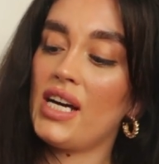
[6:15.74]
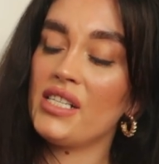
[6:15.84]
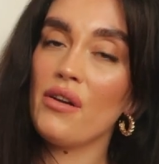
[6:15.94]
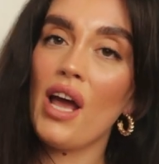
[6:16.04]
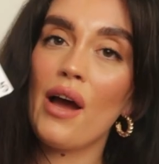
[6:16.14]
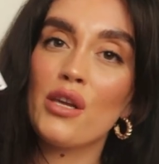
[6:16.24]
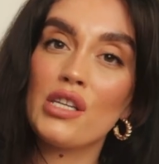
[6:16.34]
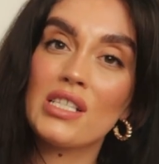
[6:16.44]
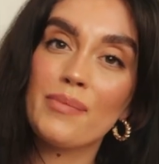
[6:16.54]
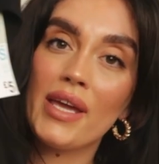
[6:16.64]
I don't know how
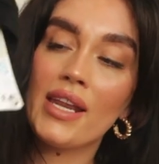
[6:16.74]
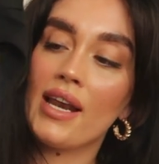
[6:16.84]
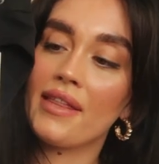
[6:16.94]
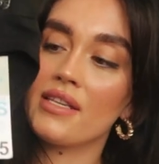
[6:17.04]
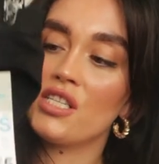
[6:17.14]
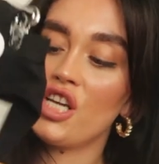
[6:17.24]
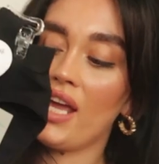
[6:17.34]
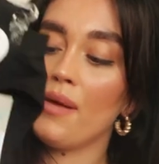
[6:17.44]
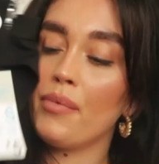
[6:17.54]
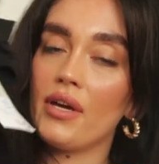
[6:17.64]
you'd explain it, like the
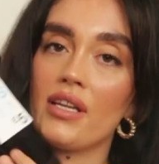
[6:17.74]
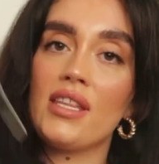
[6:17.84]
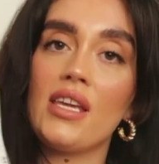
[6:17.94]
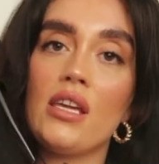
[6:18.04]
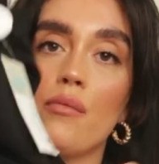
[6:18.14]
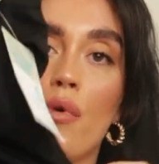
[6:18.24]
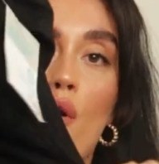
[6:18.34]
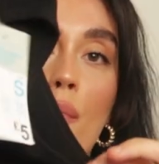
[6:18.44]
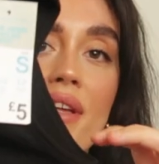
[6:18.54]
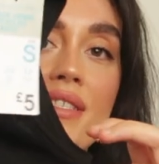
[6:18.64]
shape, but I think you can
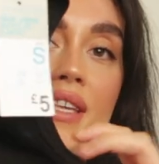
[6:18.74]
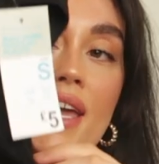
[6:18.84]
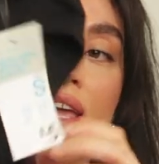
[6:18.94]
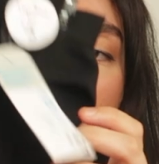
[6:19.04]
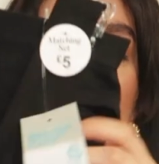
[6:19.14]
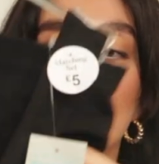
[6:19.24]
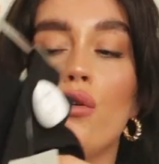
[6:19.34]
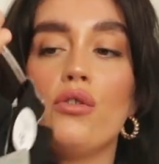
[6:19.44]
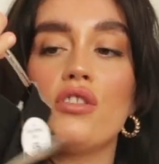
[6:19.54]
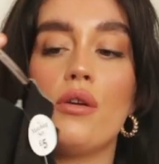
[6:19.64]
probably see. And
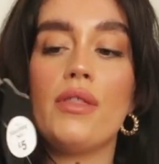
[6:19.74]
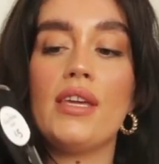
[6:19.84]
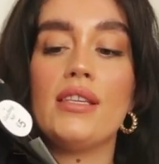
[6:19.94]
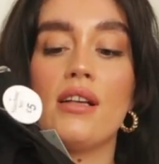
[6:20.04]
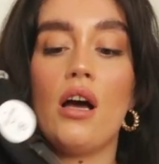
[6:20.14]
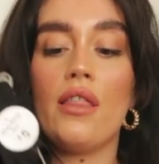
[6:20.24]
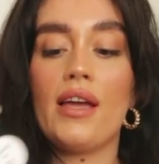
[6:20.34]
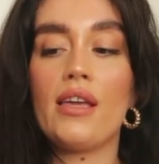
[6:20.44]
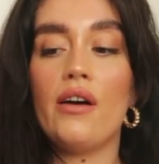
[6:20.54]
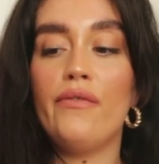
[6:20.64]
also these are
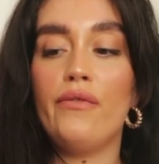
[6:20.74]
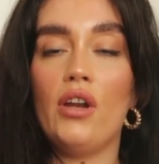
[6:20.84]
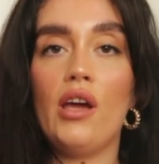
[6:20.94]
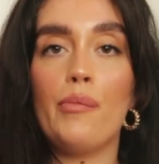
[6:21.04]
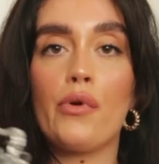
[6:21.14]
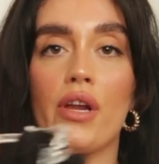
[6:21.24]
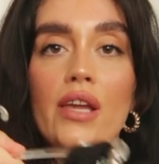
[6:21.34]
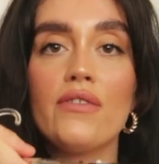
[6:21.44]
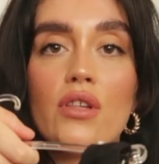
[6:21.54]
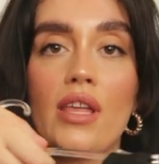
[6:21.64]
like a fuller
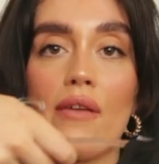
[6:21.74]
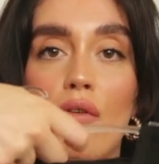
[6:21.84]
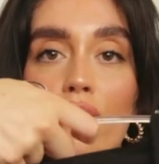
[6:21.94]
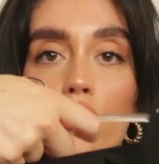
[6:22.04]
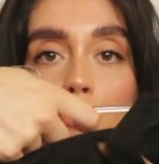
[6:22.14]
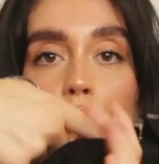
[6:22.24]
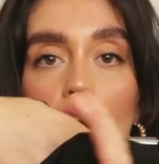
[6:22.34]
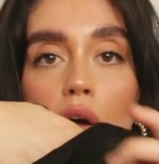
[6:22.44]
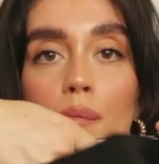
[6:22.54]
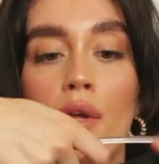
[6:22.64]
brief, so they have a full
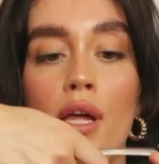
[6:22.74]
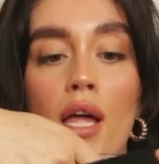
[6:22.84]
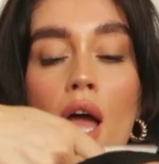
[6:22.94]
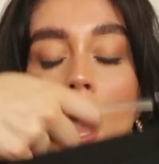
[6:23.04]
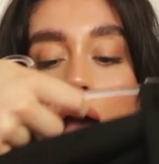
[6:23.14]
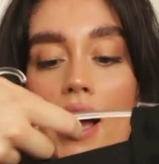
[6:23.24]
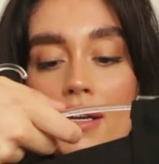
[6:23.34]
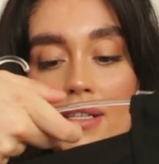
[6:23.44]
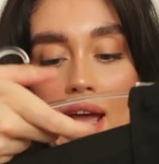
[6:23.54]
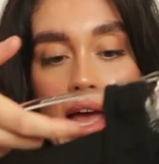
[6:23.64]
bum.
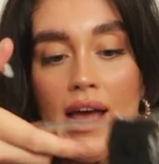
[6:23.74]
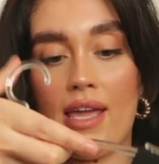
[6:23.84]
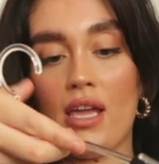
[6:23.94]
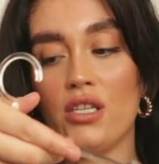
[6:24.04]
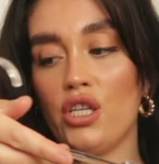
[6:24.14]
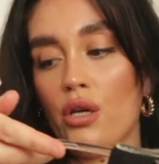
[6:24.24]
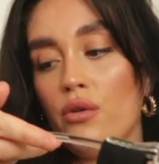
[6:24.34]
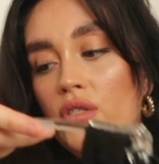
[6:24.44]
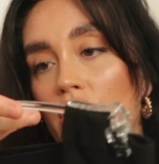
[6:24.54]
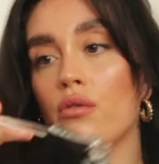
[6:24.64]
And I
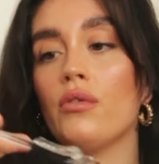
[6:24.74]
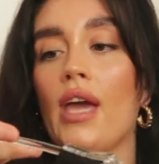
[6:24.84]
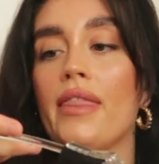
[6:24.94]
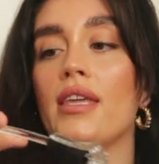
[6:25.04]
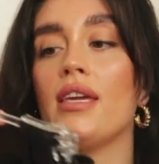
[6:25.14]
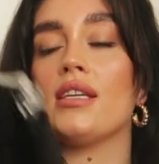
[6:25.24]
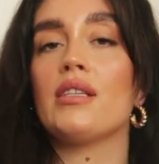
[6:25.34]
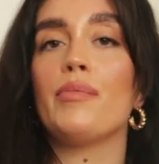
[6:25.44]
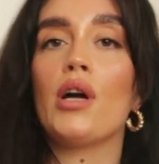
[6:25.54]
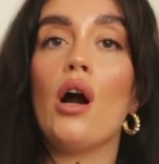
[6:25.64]
chose to get
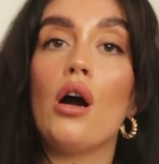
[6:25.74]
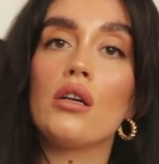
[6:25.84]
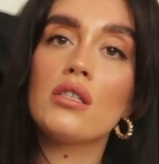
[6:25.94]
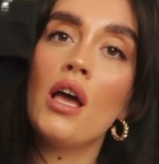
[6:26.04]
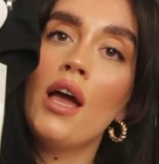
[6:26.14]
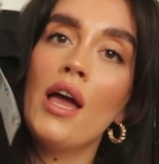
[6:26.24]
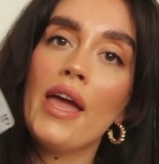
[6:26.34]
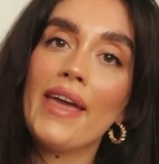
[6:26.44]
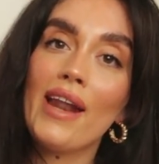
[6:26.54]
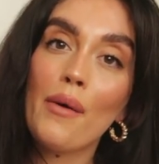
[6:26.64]
these because
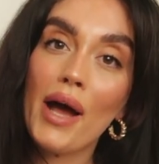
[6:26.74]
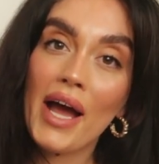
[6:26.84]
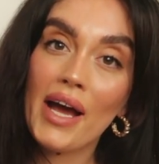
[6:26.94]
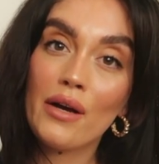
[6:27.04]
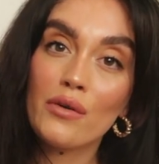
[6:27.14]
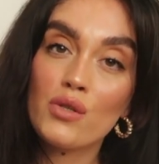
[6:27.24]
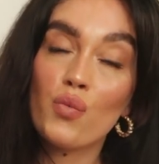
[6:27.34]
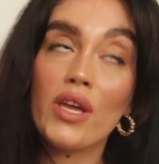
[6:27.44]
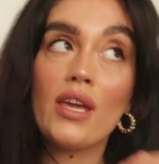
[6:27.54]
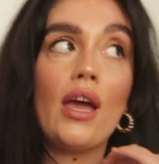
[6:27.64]
in our house,
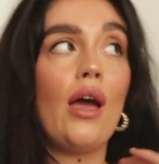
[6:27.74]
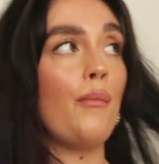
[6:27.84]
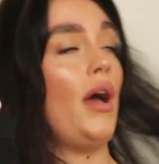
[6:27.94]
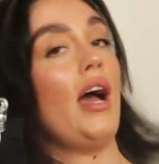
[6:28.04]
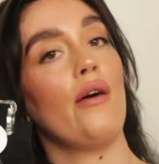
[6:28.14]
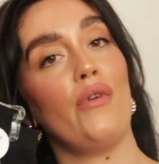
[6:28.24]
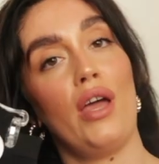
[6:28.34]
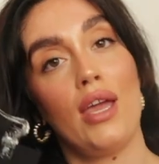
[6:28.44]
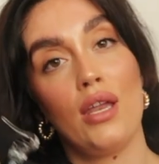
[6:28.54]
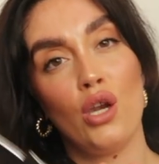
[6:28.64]
we have
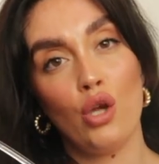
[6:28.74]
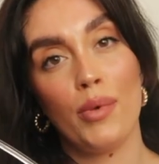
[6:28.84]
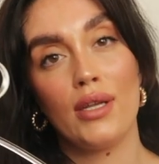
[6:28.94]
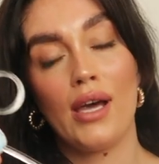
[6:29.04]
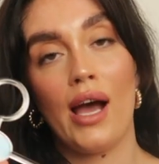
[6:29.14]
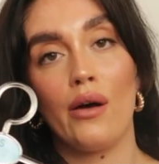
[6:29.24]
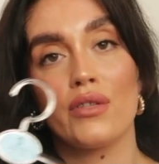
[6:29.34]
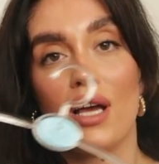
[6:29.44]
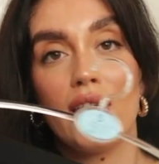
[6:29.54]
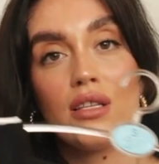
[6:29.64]
a new build
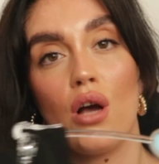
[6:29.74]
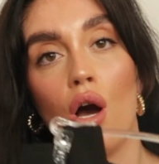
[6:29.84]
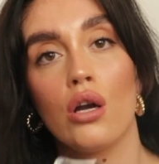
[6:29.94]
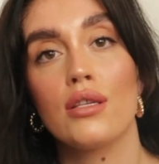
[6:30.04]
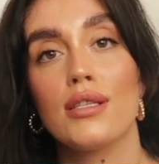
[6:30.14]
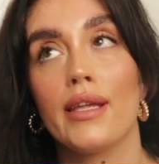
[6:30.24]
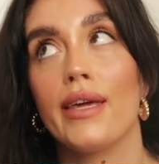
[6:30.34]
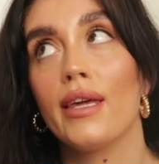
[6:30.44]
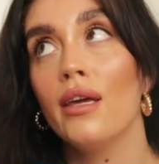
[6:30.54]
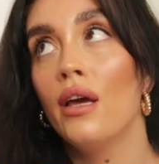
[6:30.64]
house, and it's
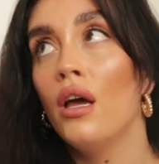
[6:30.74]
honestly